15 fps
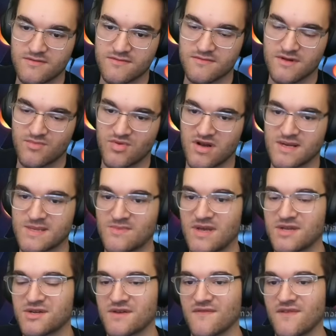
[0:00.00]

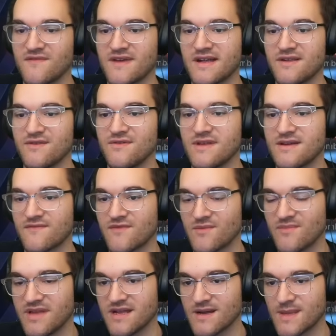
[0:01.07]
approximation of the value you get
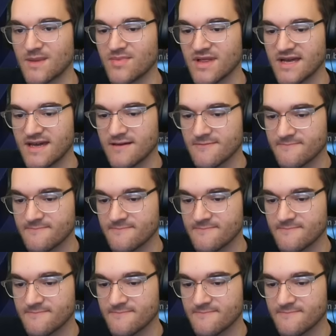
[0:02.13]
from being on the play.